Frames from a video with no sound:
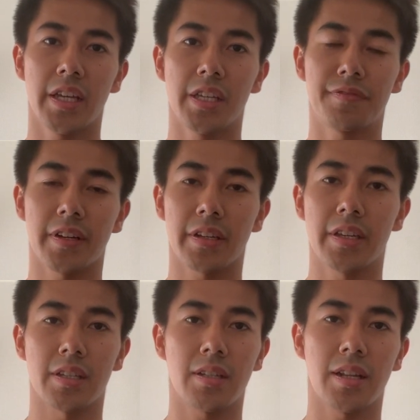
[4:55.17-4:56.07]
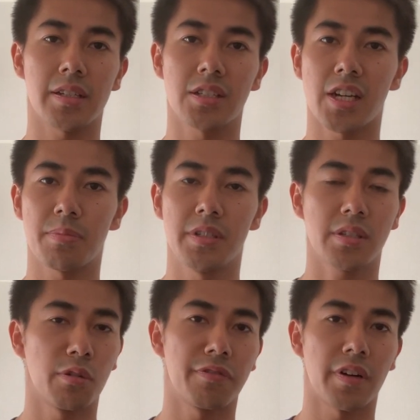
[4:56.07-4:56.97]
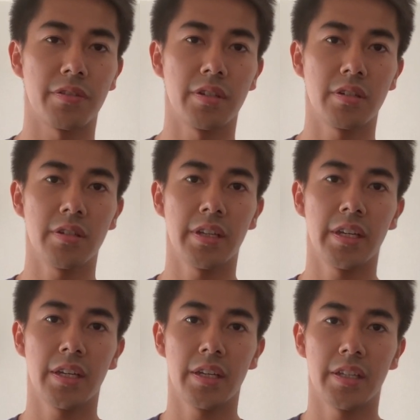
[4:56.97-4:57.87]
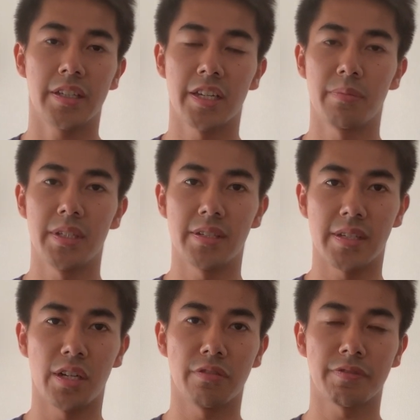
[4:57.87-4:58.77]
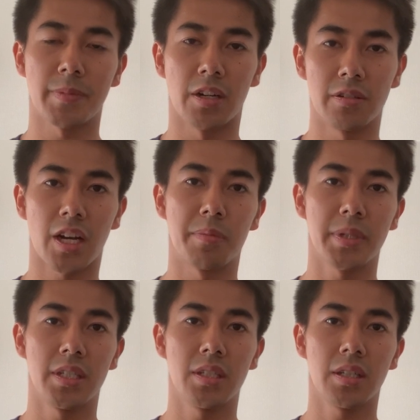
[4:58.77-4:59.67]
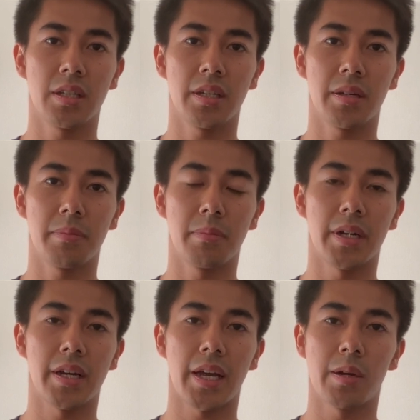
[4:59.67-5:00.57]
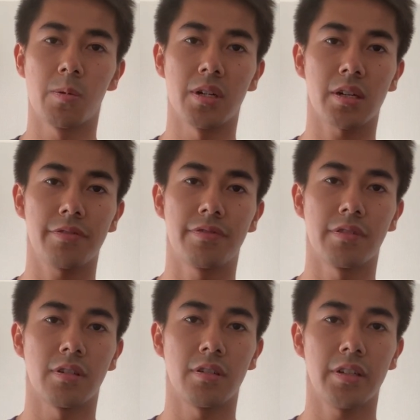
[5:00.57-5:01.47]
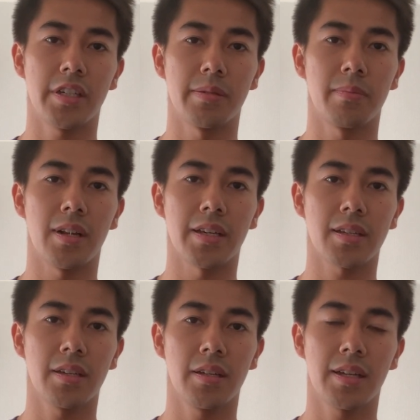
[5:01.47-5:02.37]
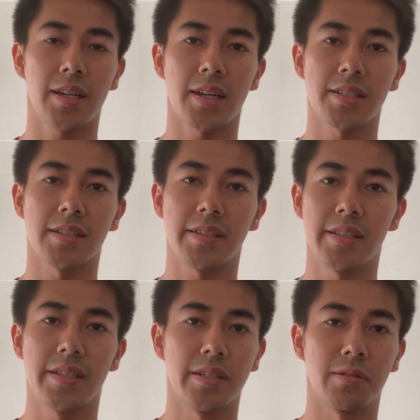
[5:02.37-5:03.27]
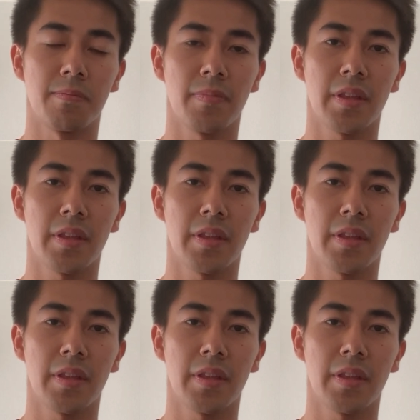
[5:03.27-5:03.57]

if I get like a Japanese co-founder, he can be the CEO of my own company, but I work for him like as a CTO.